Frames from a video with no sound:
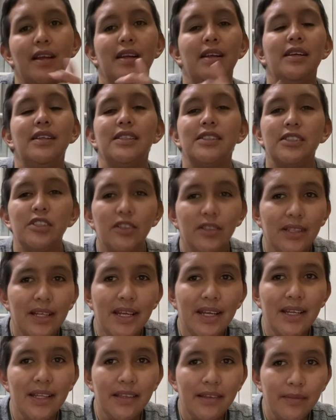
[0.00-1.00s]
So
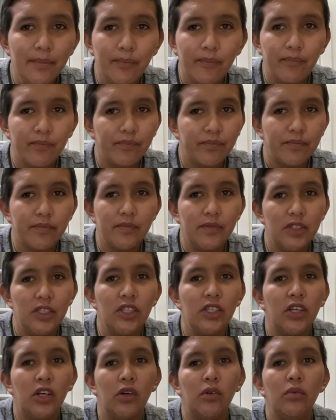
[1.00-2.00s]
then, you
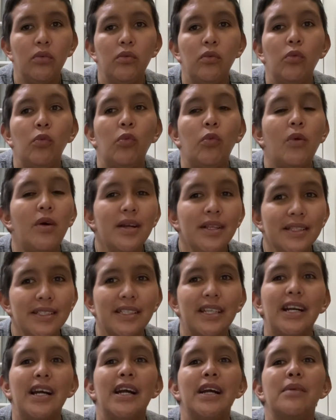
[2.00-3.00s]
know, one
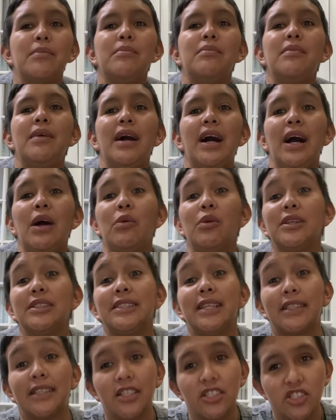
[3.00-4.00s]
time I was
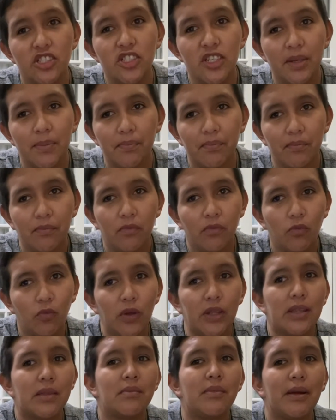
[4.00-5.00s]
at the gym
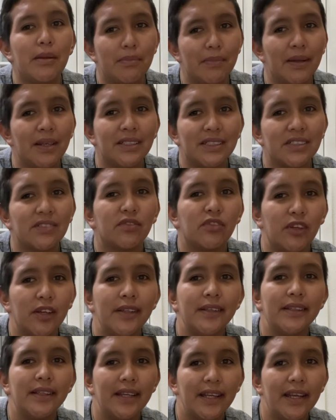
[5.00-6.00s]
with my best
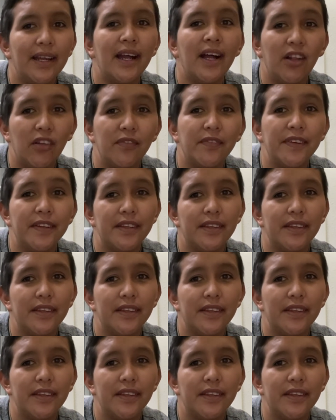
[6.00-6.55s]
friend, Alvin.